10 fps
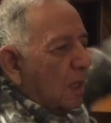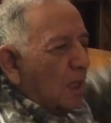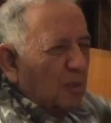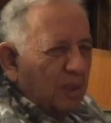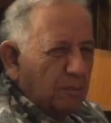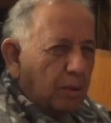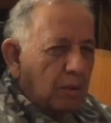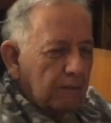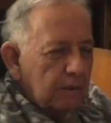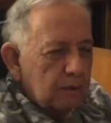I'll read
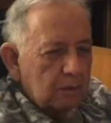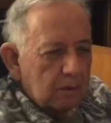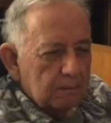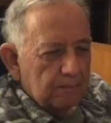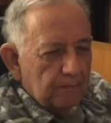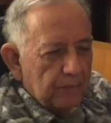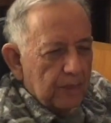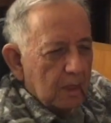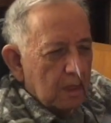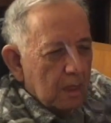part of it to you.
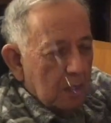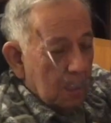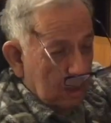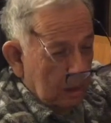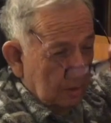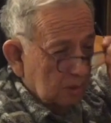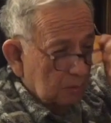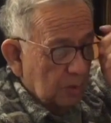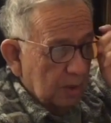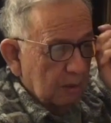In the
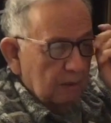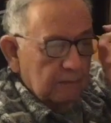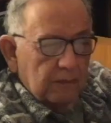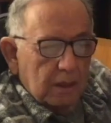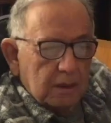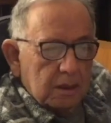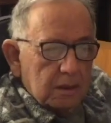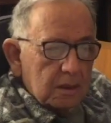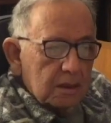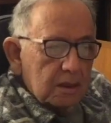spring of
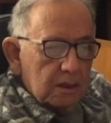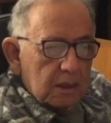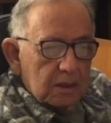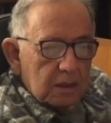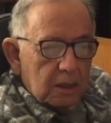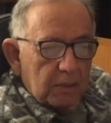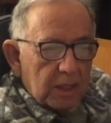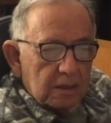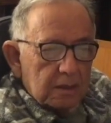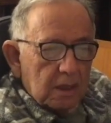1966, the
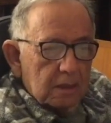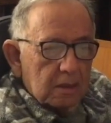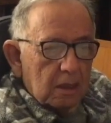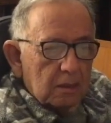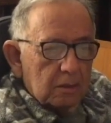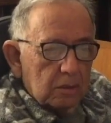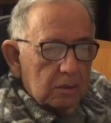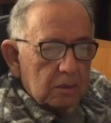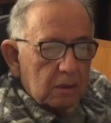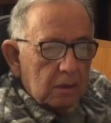command status
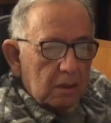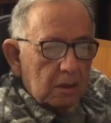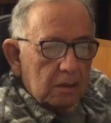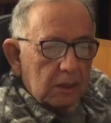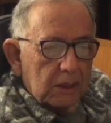consoles uh,